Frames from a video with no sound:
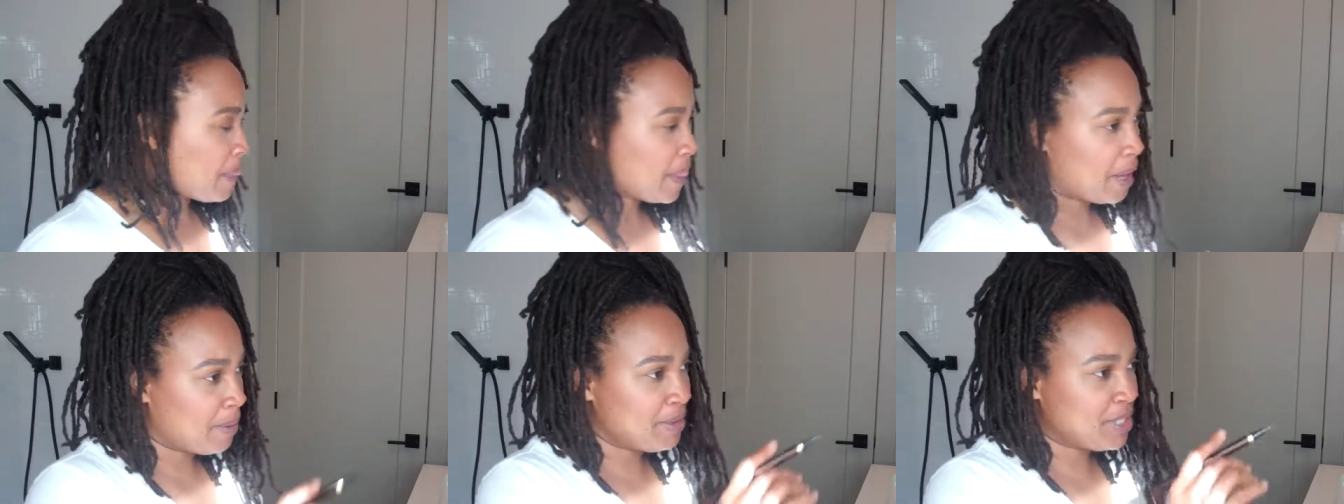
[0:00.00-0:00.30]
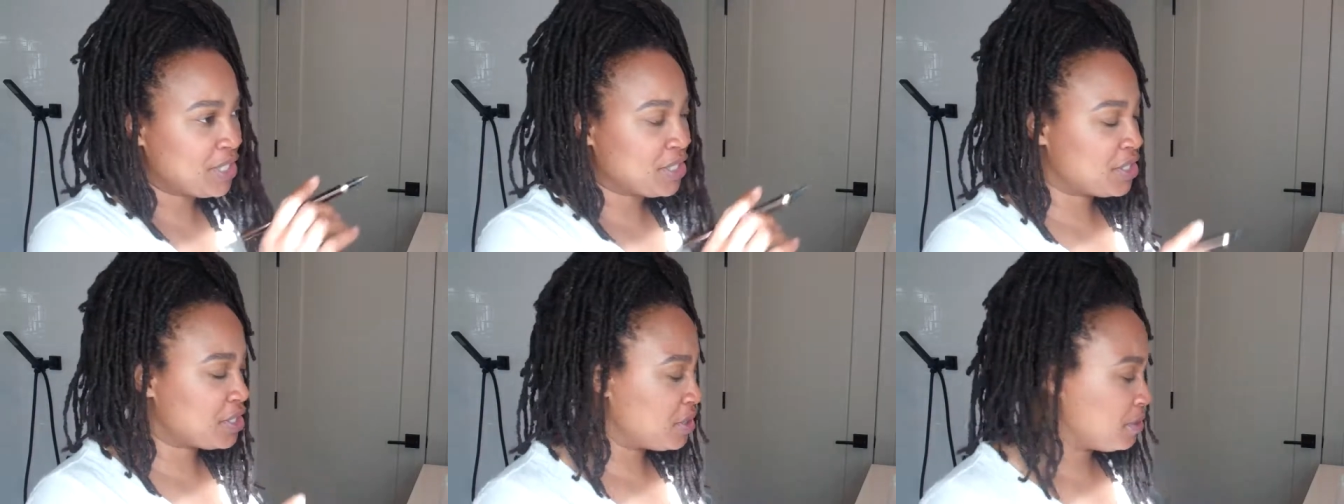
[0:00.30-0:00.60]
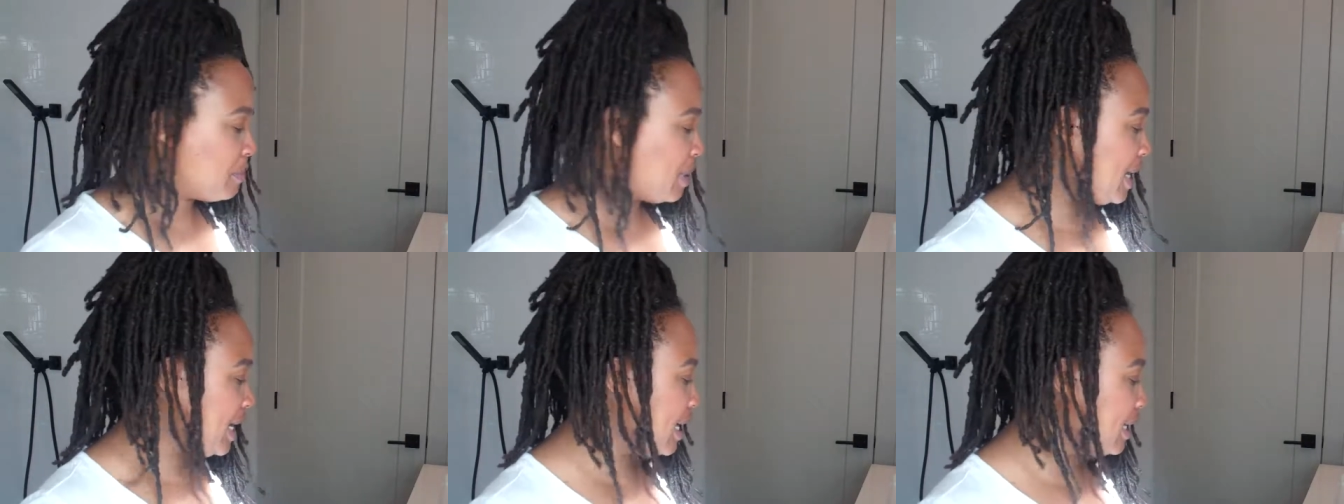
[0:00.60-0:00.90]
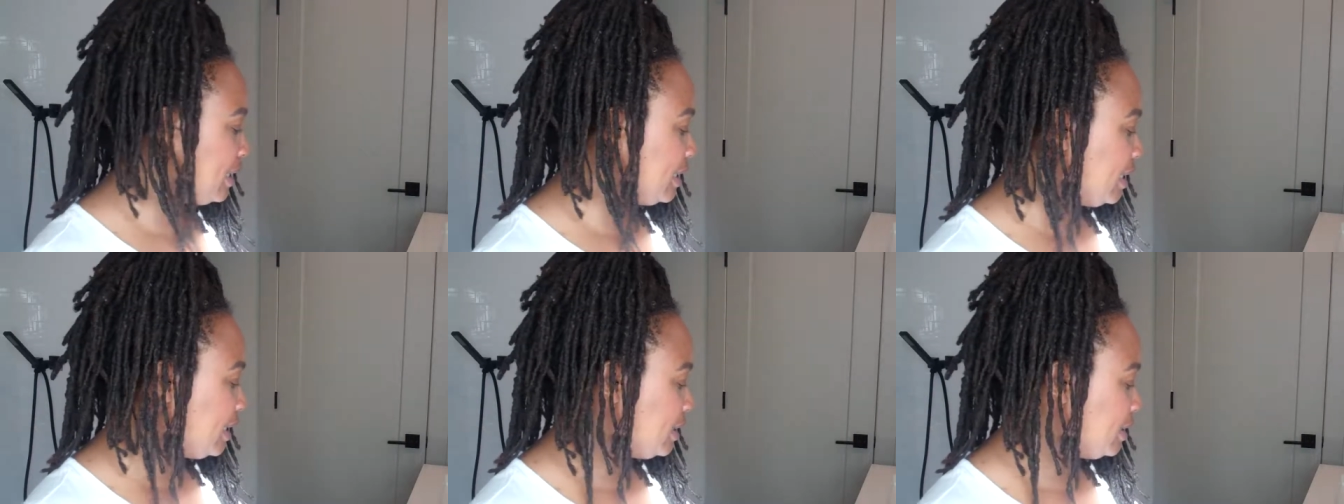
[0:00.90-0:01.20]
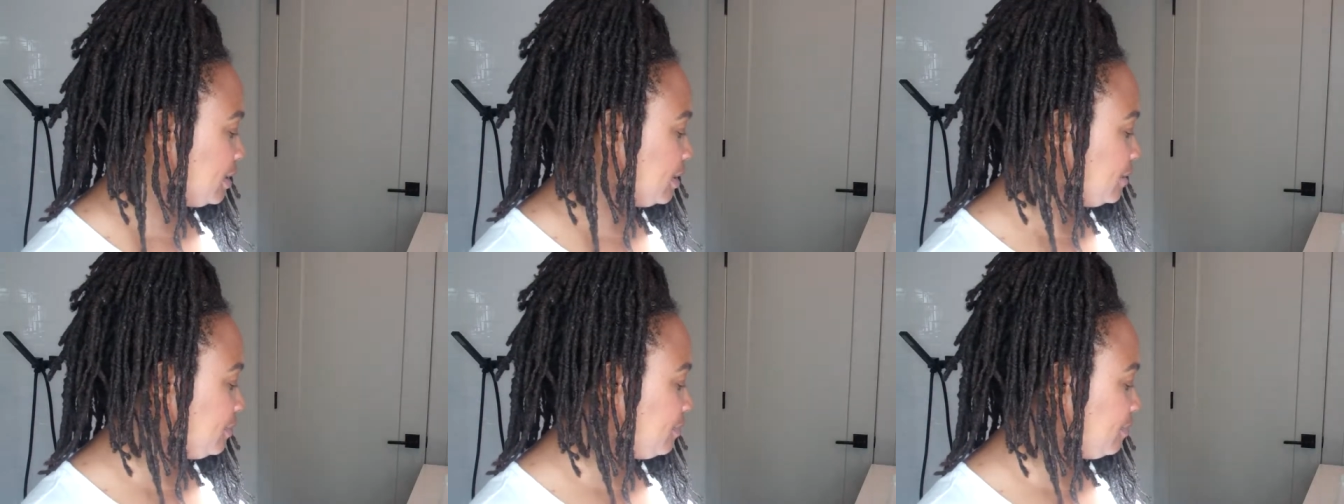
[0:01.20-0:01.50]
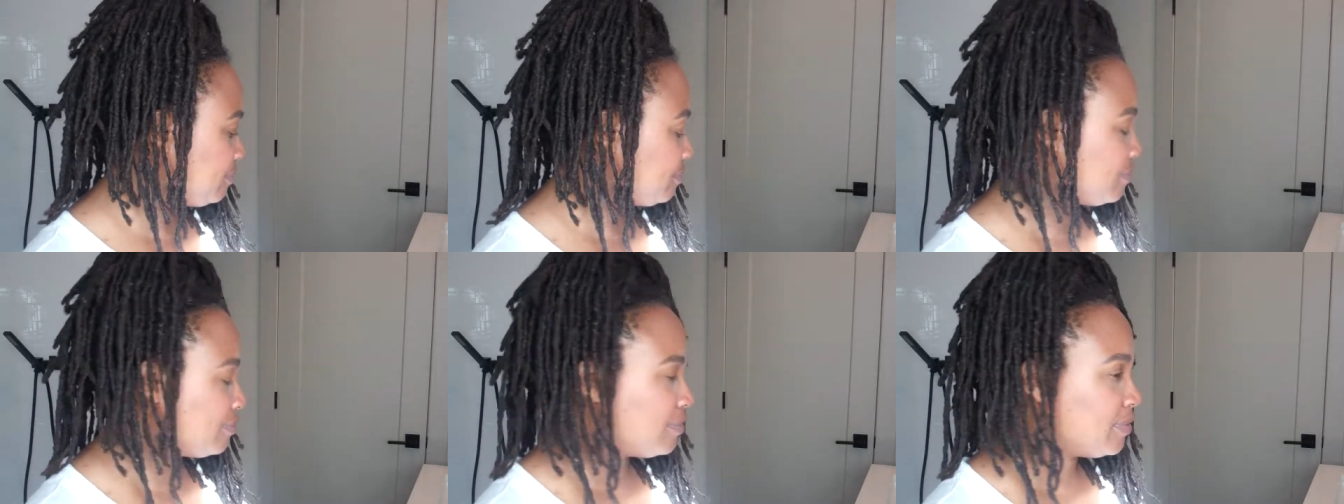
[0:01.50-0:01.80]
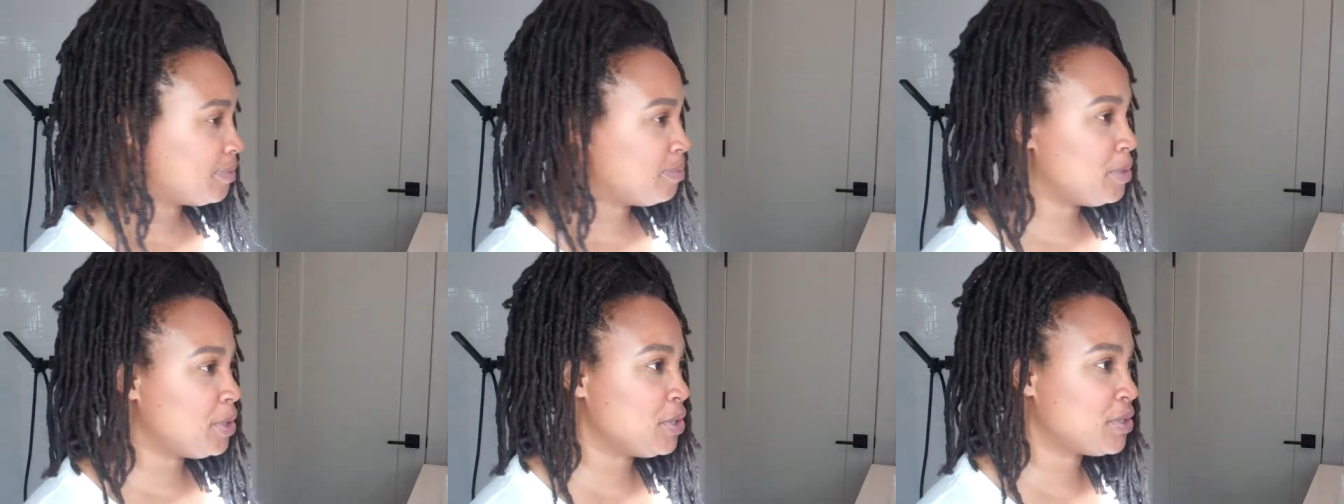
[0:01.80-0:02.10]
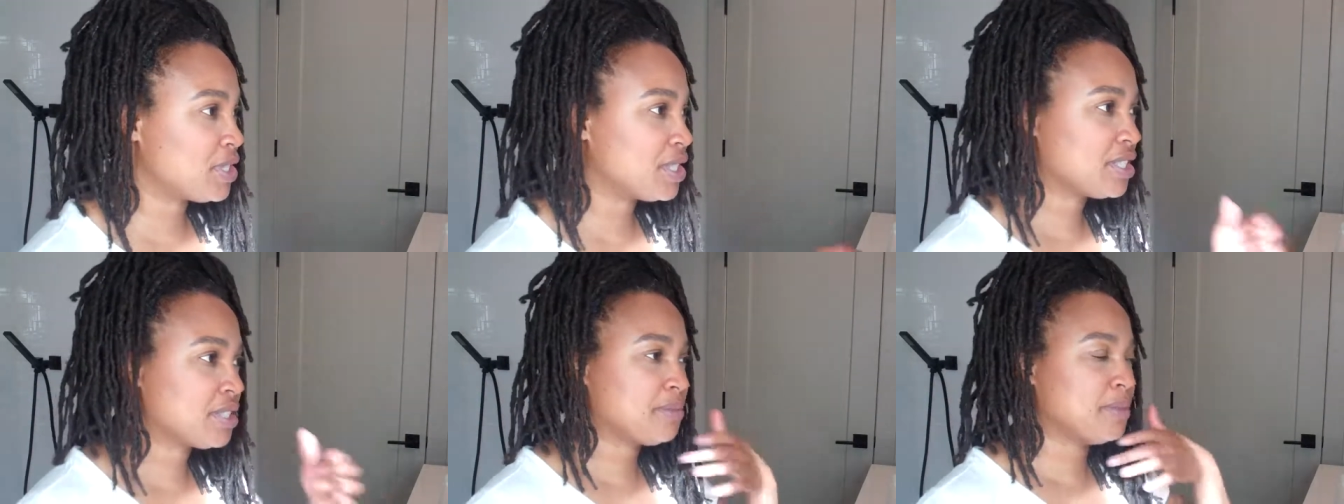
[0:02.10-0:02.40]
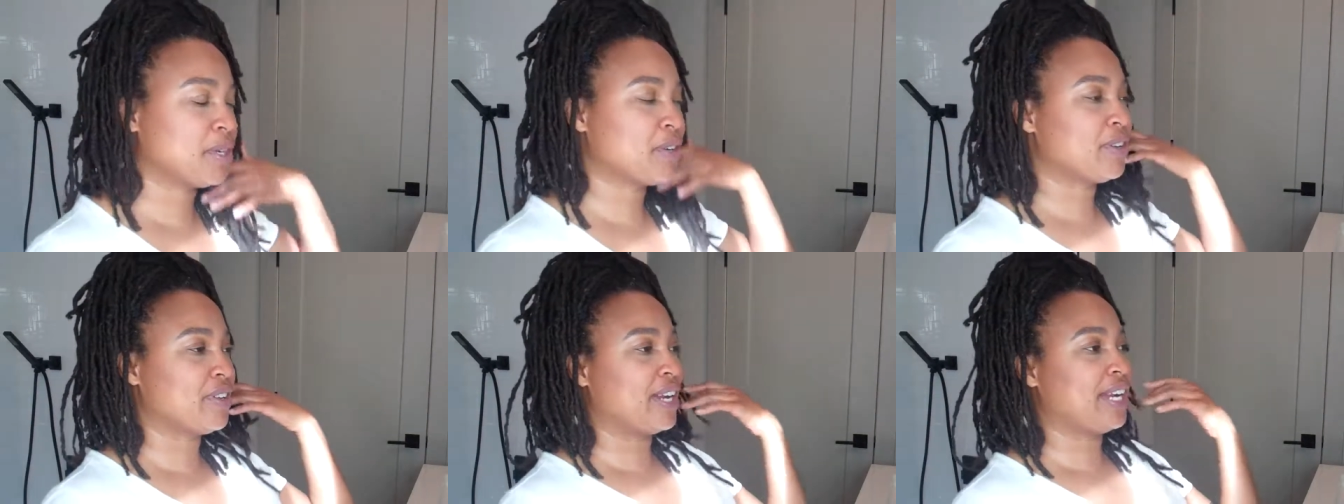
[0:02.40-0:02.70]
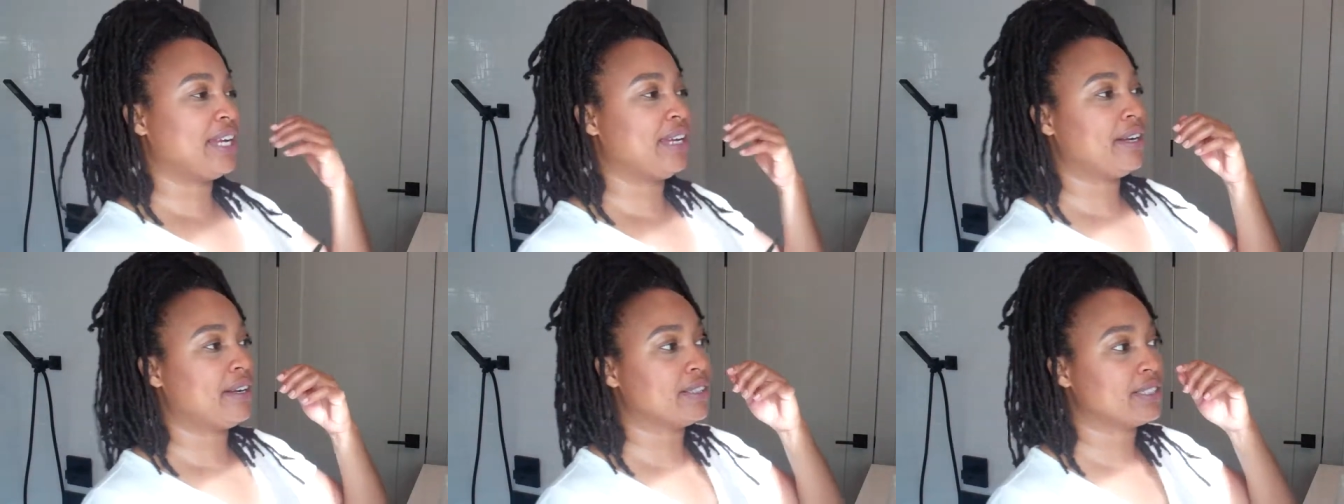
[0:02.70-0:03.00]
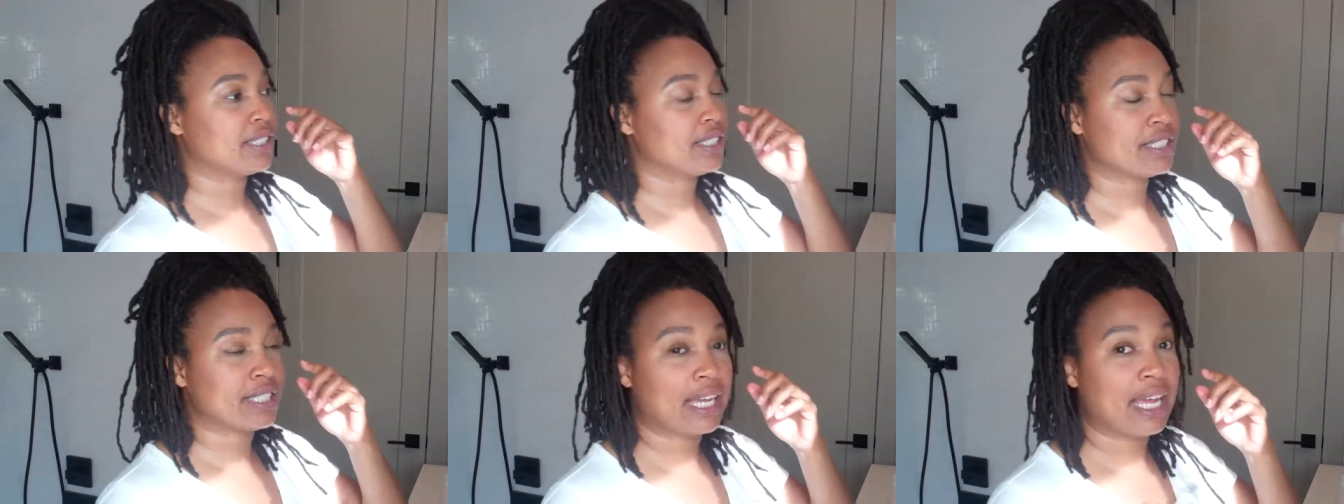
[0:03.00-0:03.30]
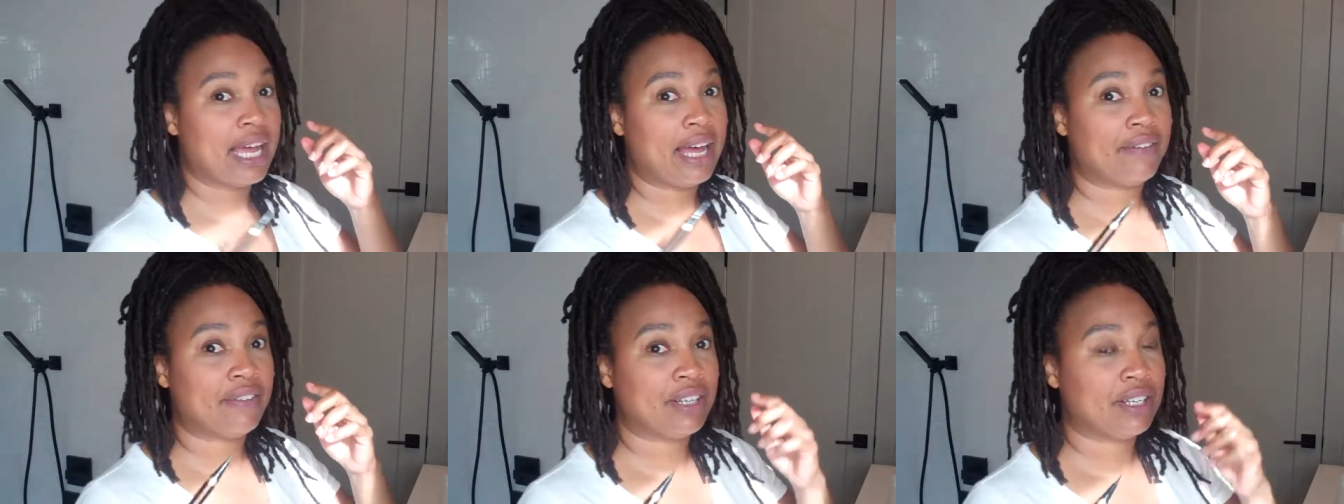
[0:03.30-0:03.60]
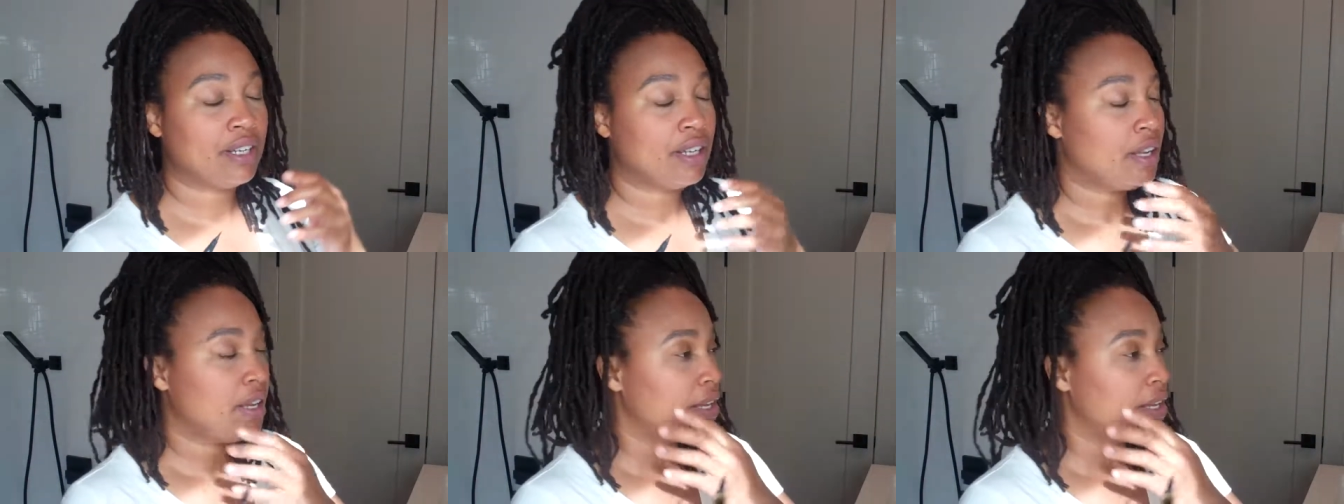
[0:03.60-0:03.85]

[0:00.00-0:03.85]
I'm gonna just do my eyeliner use this mirror right here since I haven't.